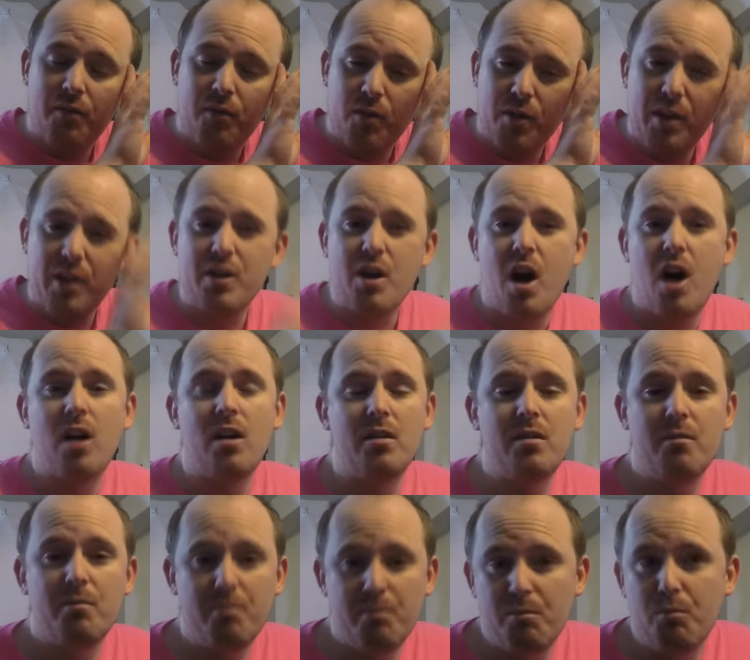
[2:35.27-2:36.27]
for the non
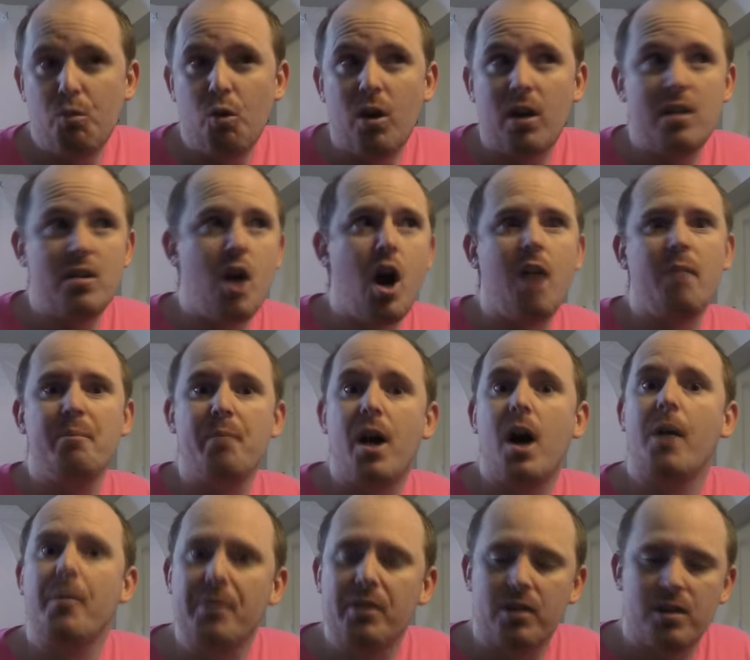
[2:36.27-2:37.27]
more
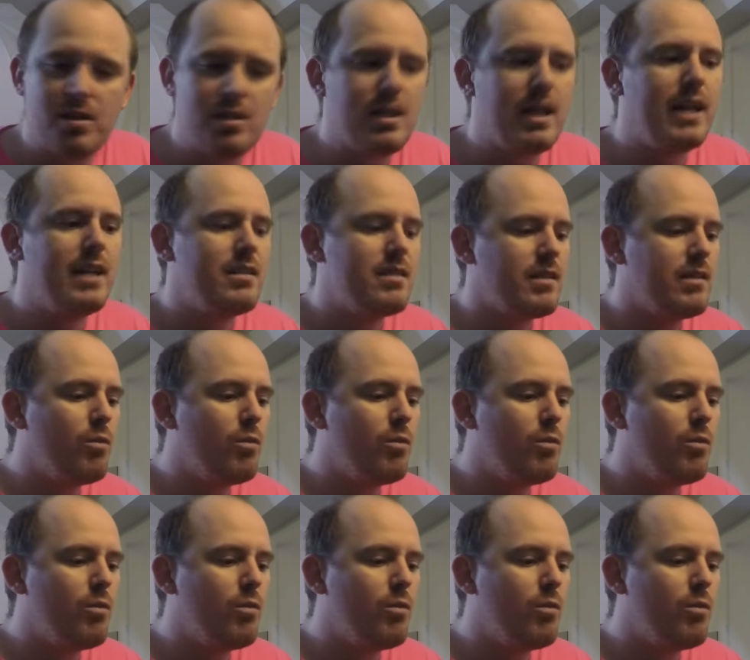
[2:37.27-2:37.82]
non-popular sites.